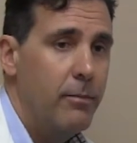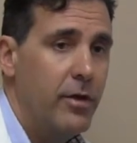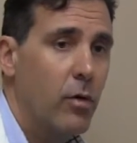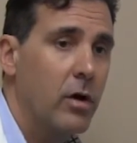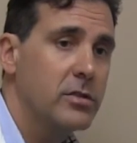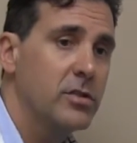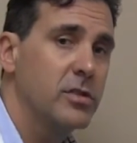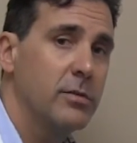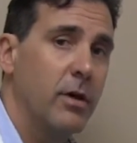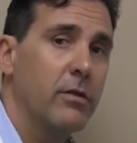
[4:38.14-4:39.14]
There are
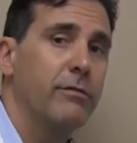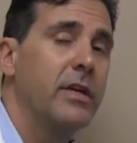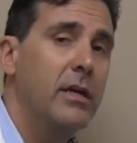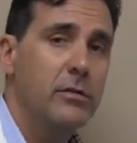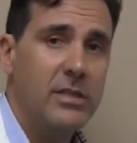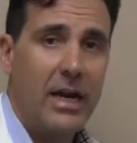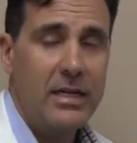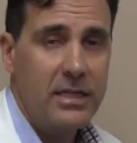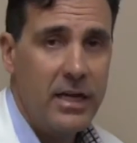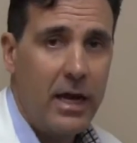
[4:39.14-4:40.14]
also some other videos that
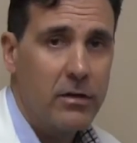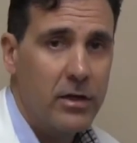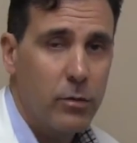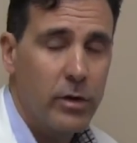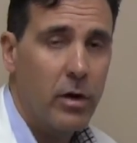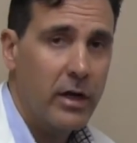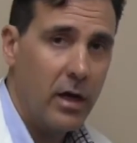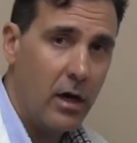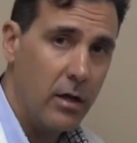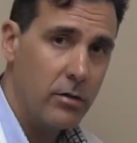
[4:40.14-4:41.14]
I did out there
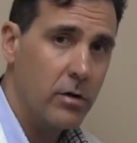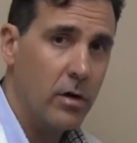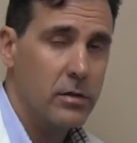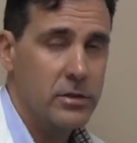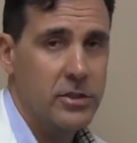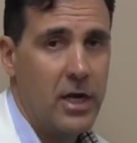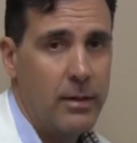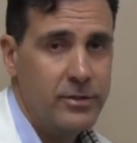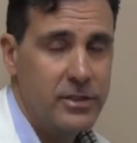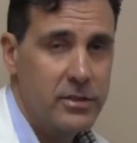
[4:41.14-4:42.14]
regarding other cartilage
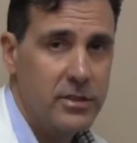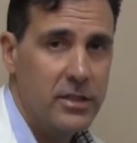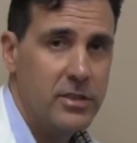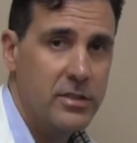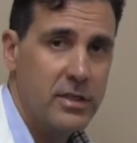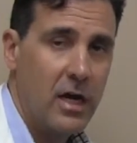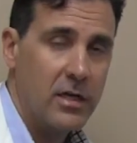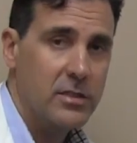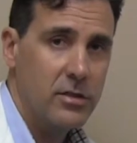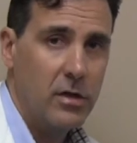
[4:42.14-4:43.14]
options, such as the
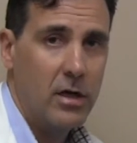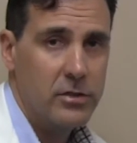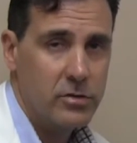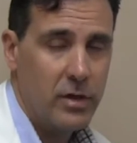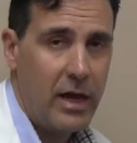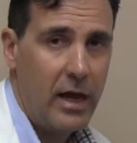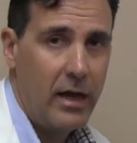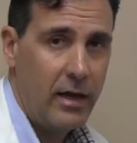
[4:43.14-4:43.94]
osteochondral